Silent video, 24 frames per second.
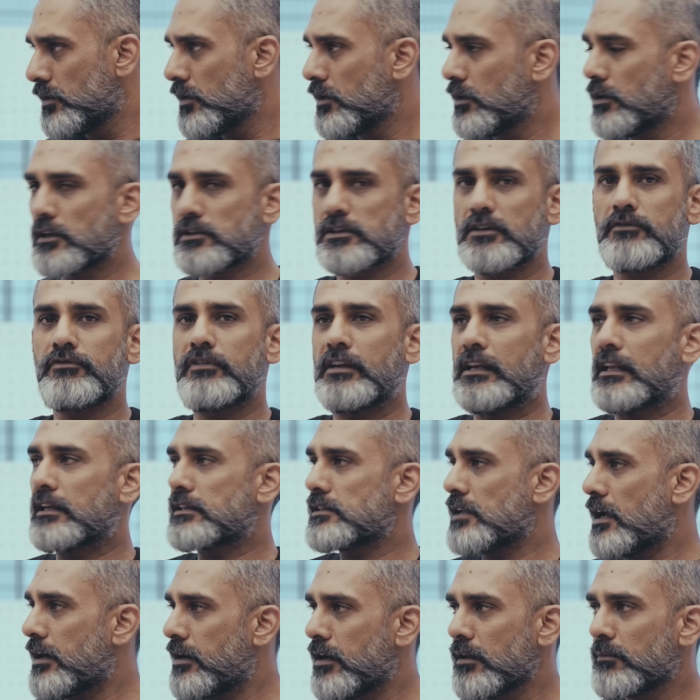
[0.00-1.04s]
Does it feel
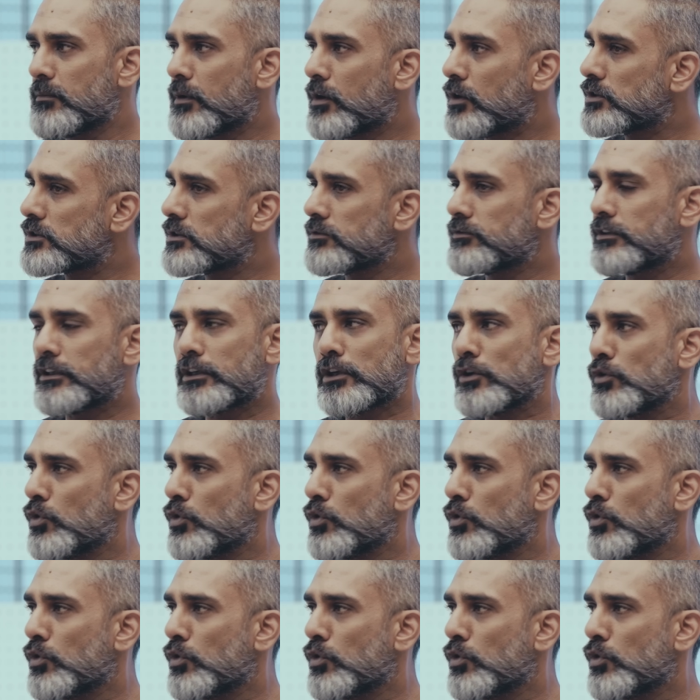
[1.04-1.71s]
exciting because of it?